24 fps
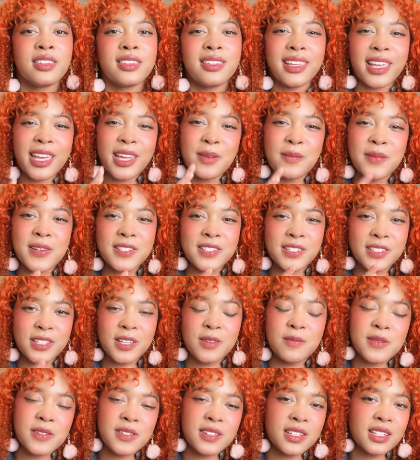The animation
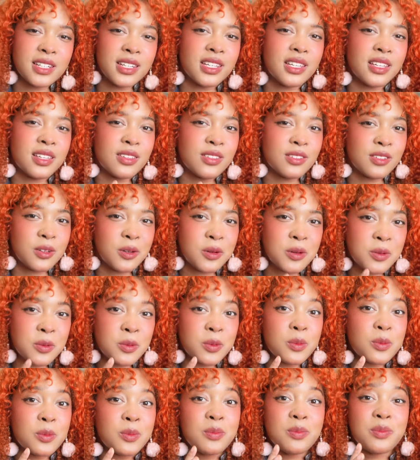community is
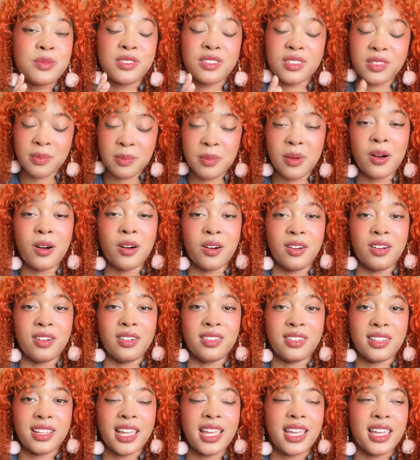so
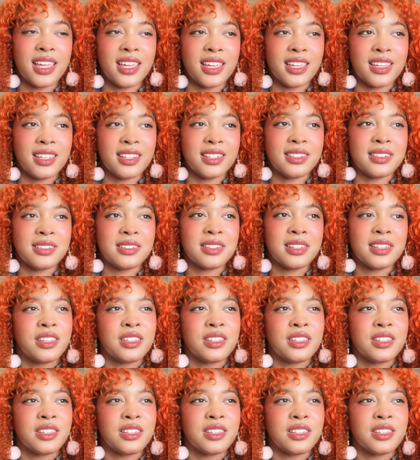small, and